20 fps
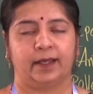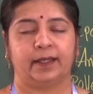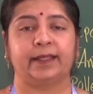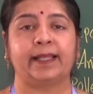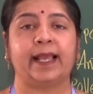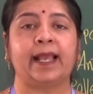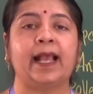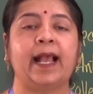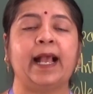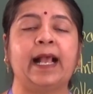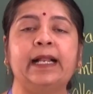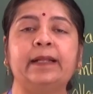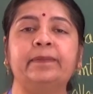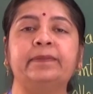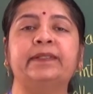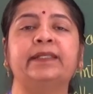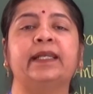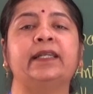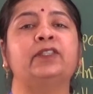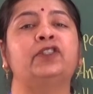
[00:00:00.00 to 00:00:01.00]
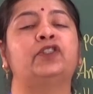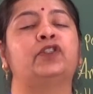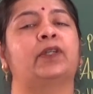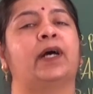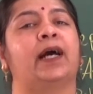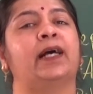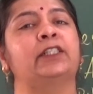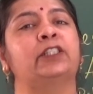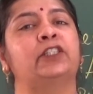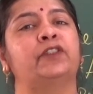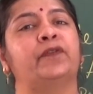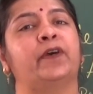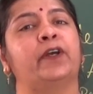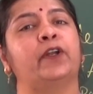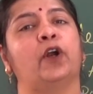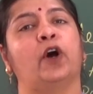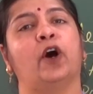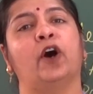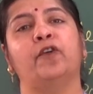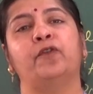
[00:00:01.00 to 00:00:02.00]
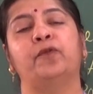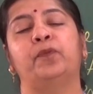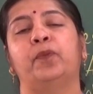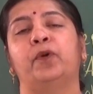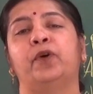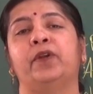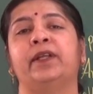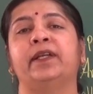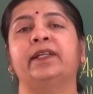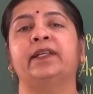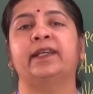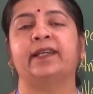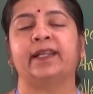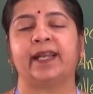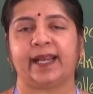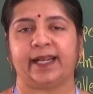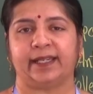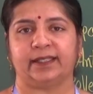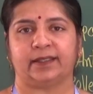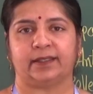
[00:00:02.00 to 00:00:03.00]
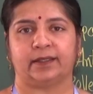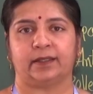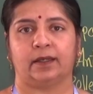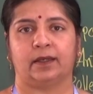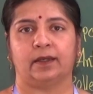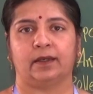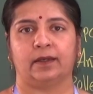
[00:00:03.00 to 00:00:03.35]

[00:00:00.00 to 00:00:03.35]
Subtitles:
They help in transfer of pollen grains.